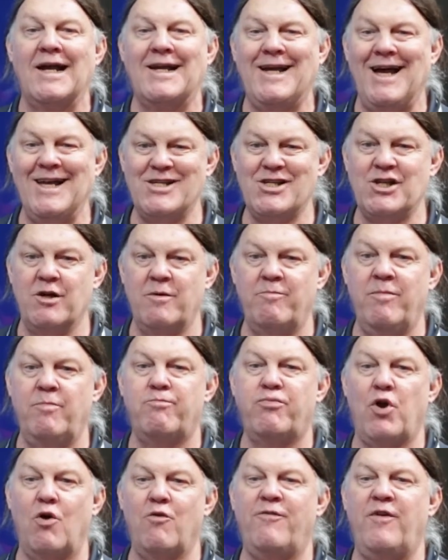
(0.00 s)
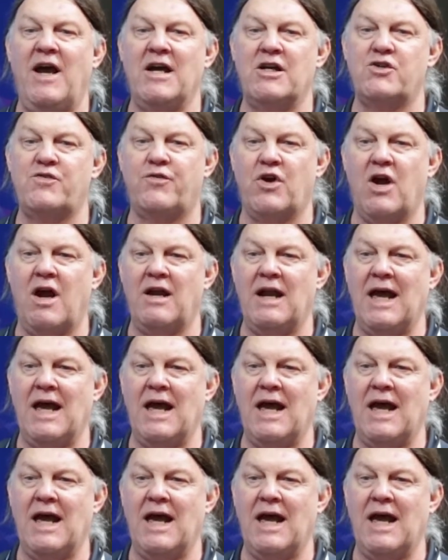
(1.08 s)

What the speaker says: custom profiles for our